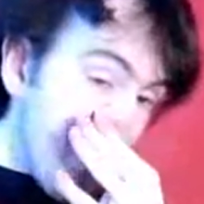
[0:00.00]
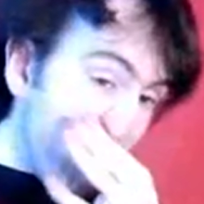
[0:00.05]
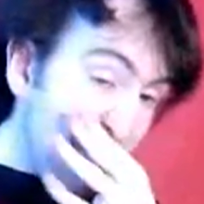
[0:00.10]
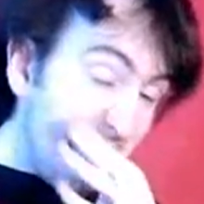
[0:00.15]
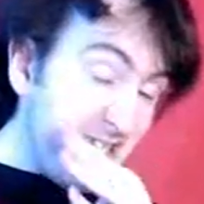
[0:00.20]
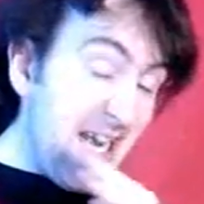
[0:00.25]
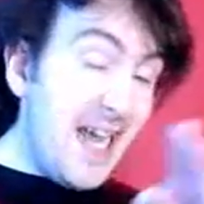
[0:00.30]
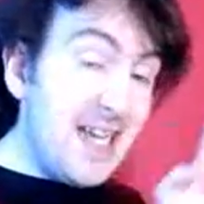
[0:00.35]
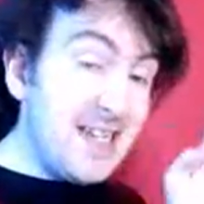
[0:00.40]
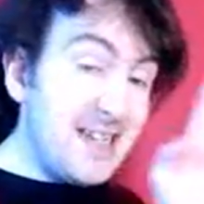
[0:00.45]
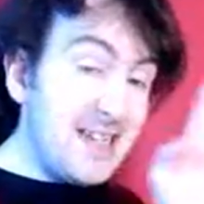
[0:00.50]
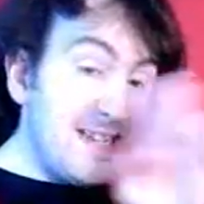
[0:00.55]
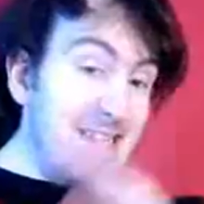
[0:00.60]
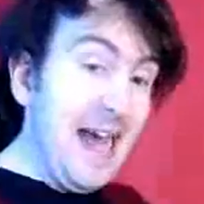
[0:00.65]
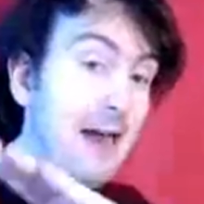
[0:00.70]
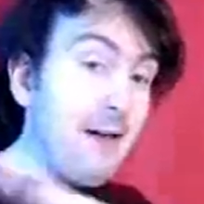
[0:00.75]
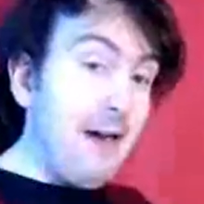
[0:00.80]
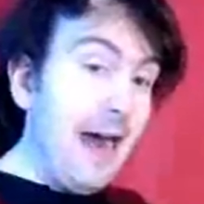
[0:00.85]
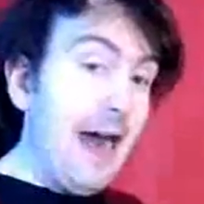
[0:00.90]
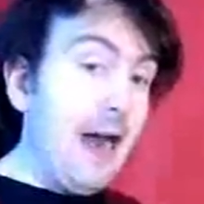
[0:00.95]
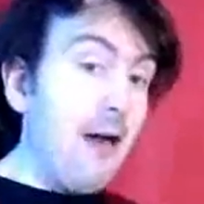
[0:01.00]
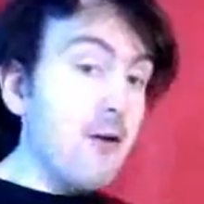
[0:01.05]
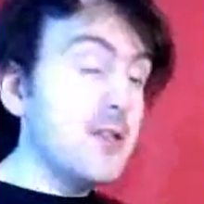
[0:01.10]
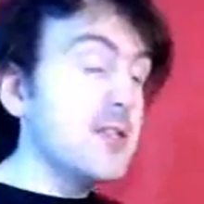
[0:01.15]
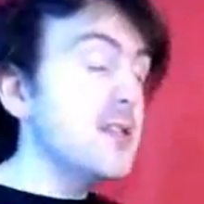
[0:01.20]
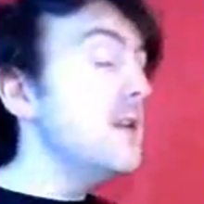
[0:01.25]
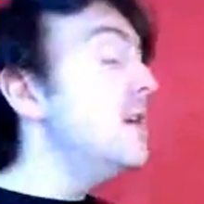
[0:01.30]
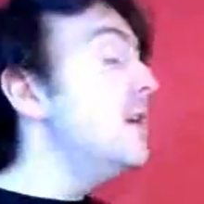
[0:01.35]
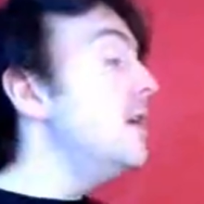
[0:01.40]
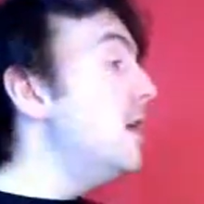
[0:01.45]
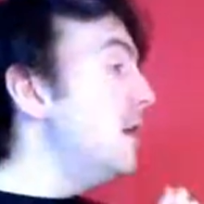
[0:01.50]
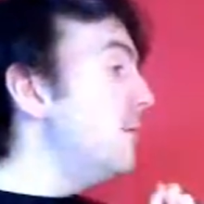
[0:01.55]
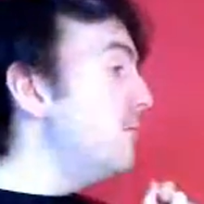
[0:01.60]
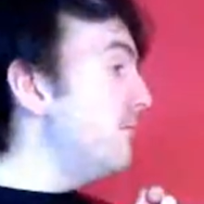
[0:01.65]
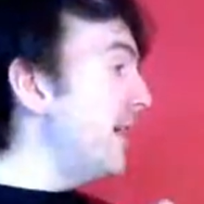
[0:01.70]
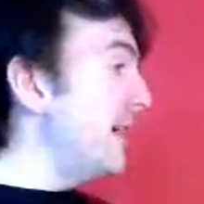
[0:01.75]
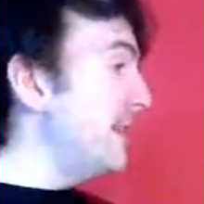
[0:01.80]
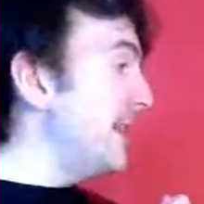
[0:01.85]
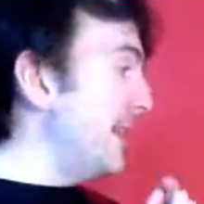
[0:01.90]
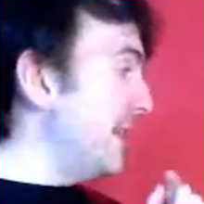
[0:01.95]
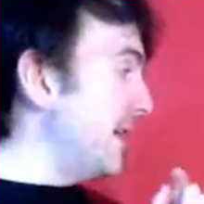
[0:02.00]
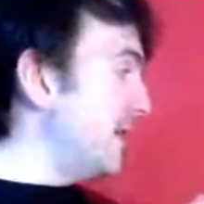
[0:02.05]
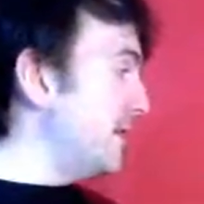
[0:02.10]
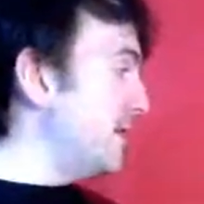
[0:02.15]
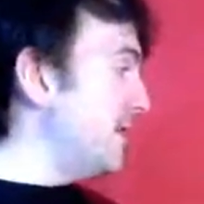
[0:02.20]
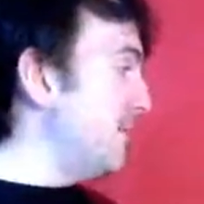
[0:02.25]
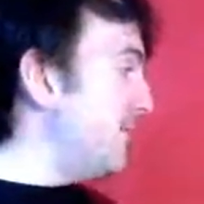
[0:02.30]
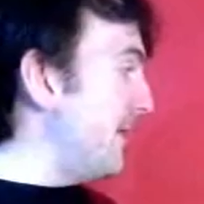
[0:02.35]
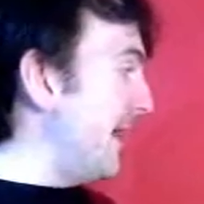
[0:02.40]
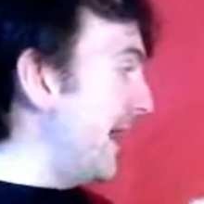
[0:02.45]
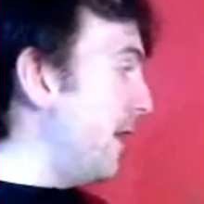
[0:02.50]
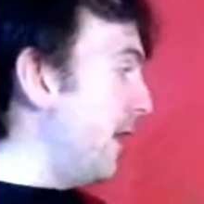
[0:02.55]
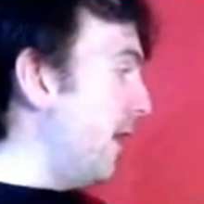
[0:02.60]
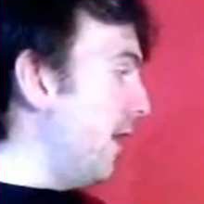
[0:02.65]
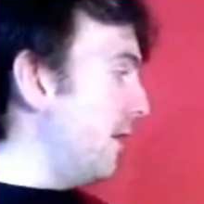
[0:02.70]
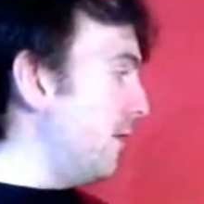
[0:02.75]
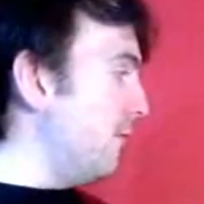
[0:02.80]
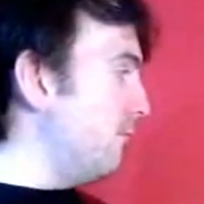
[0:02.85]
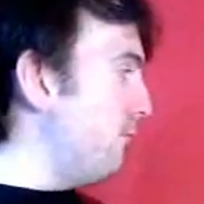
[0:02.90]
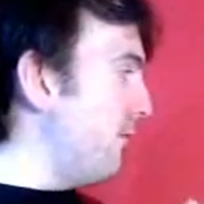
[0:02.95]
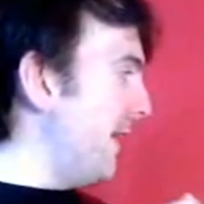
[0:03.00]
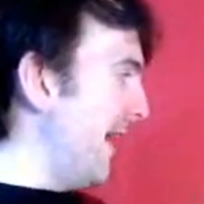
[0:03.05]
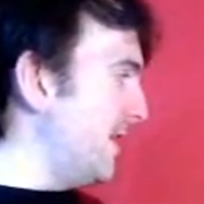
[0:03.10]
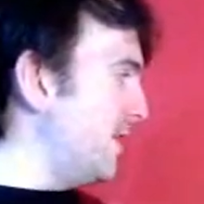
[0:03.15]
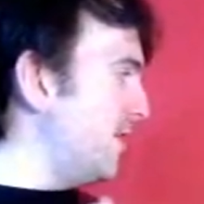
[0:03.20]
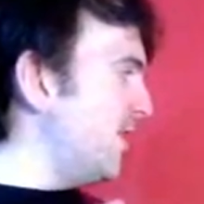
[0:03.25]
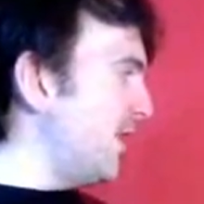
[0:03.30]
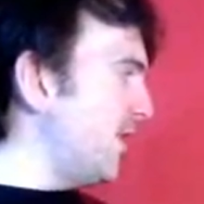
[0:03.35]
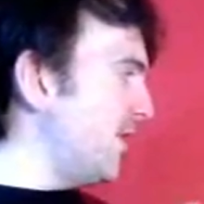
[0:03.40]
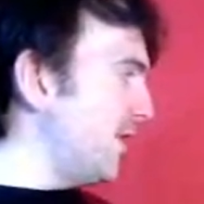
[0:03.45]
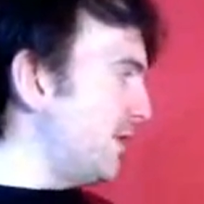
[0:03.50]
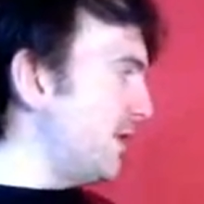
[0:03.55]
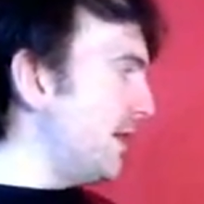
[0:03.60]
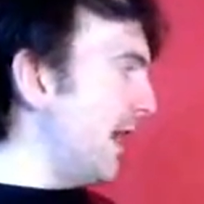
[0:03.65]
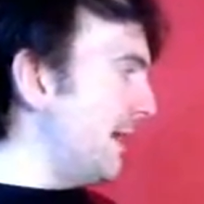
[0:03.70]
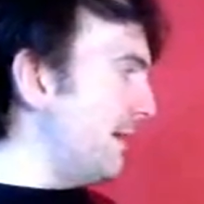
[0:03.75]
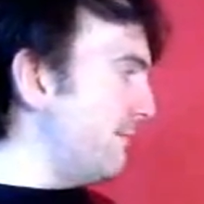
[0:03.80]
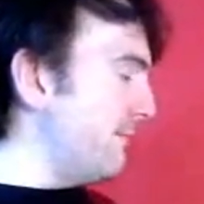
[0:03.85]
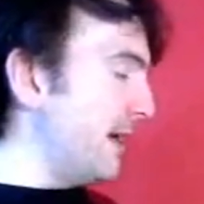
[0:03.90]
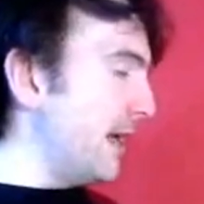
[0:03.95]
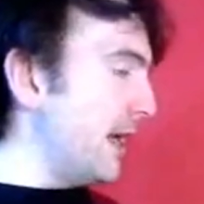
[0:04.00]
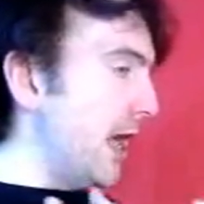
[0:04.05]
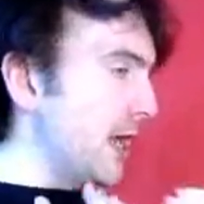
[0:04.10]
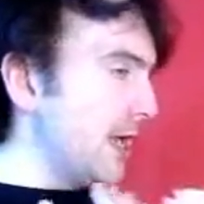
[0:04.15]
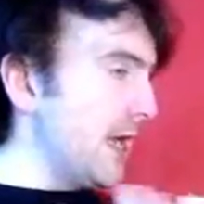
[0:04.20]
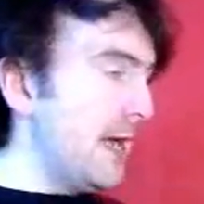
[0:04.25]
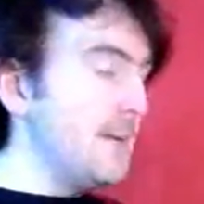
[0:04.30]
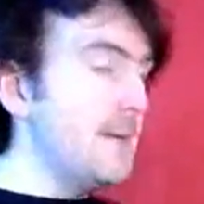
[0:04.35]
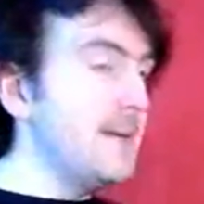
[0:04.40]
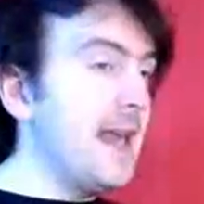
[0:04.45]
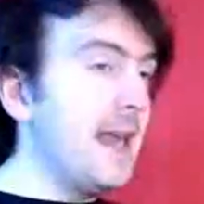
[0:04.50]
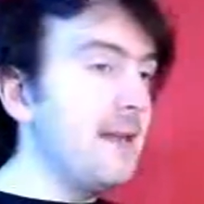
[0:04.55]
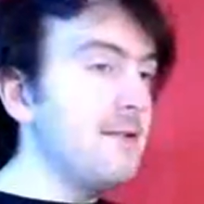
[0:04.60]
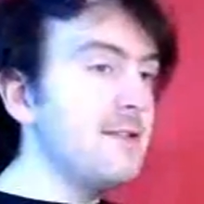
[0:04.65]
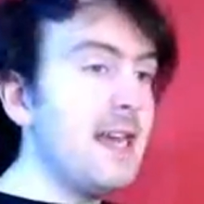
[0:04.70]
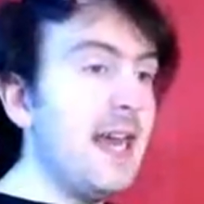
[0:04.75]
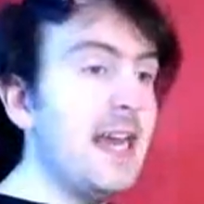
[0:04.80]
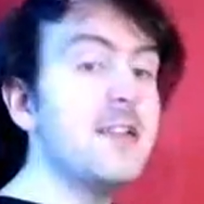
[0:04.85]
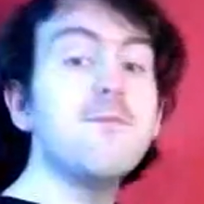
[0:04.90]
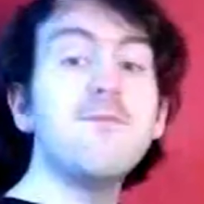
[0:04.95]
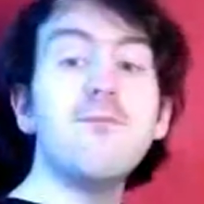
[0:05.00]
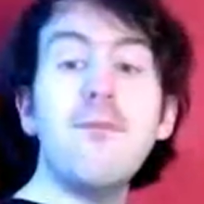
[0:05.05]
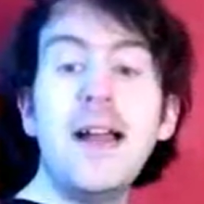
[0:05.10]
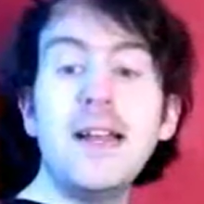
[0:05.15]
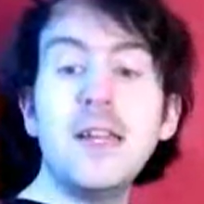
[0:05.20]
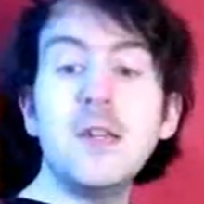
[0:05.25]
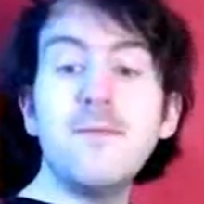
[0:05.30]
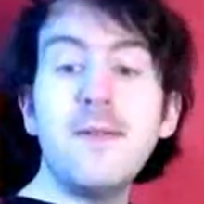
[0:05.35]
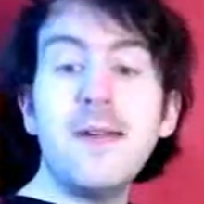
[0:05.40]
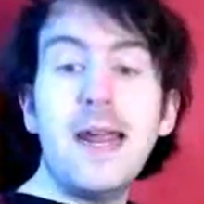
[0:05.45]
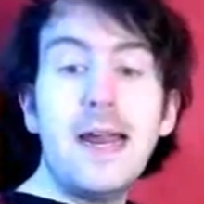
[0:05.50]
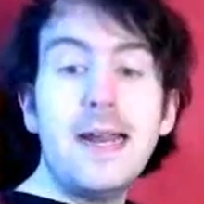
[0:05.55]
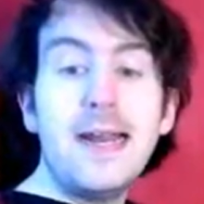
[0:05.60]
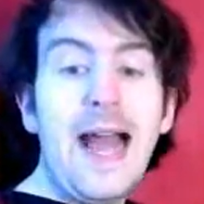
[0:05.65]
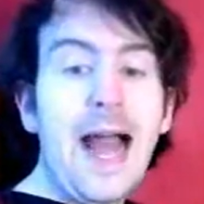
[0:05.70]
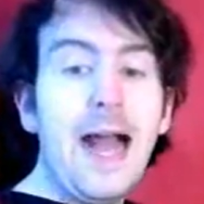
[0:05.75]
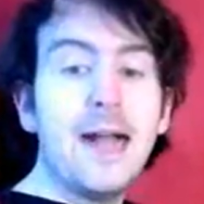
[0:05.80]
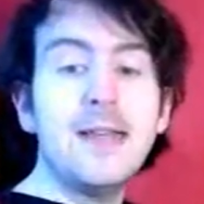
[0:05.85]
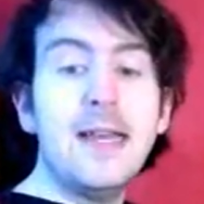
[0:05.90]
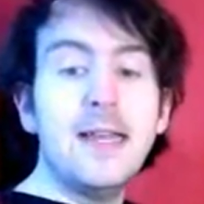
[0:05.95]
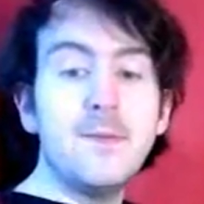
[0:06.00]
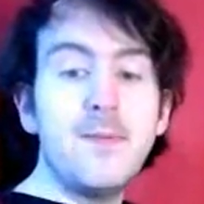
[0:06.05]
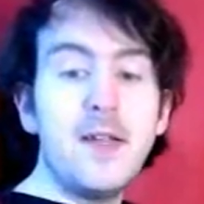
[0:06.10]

which is now out, we did debate on if we are going to have a name change, when do we enact it?